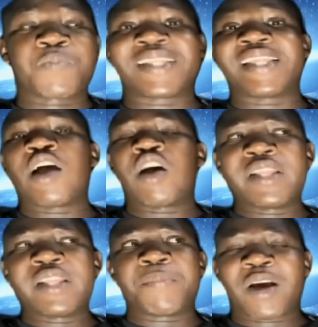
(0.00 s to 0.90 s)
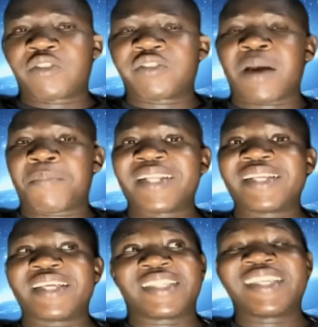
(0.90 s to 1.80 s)
but on the back of their
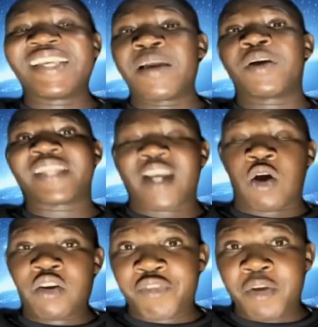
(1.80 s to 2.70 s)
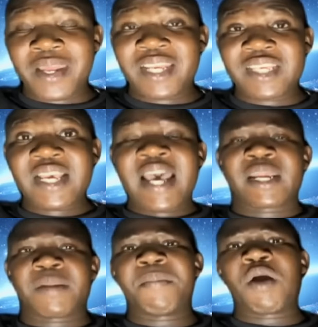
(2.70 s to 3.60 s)
mind, they're thinking about their own families.
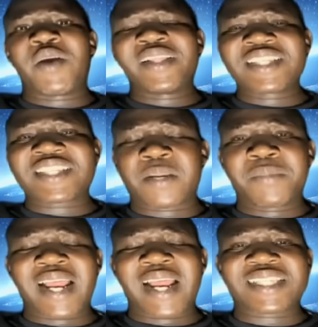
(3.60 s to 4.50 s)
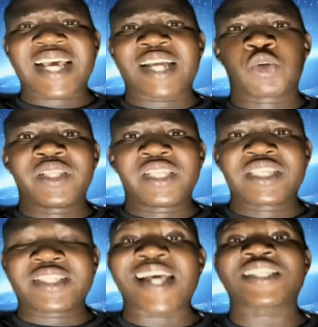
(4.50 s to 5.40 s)
Remember, when these criminals are doing this, they are